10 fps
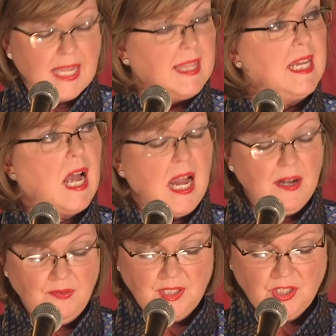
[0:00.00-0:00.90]
The
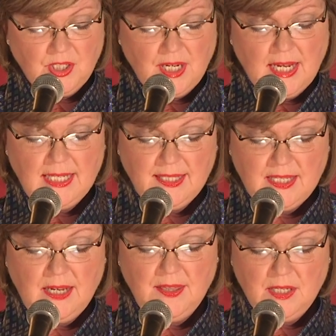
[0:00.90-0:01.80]
Irish has
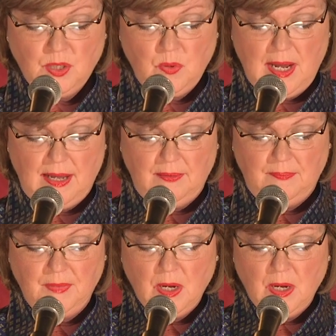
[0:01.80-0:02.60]
done this well.